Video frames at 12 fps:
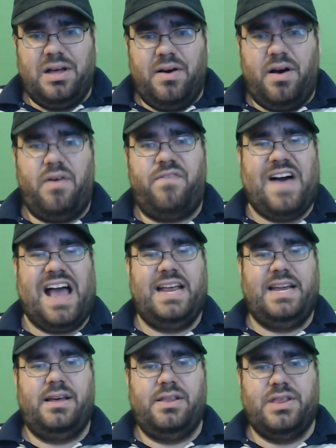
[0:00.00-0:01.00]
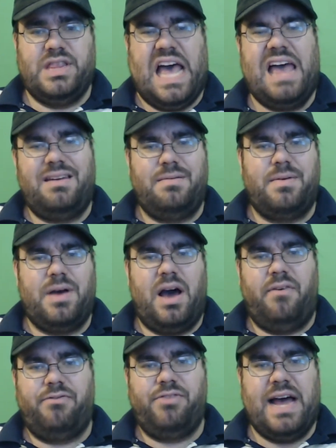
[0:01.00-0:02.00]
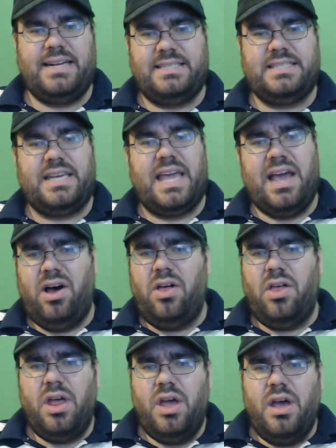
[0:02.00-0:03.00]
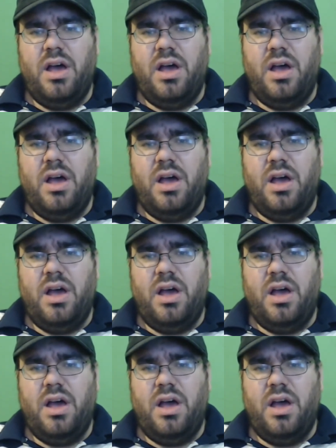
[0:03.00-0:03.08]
fight of that scale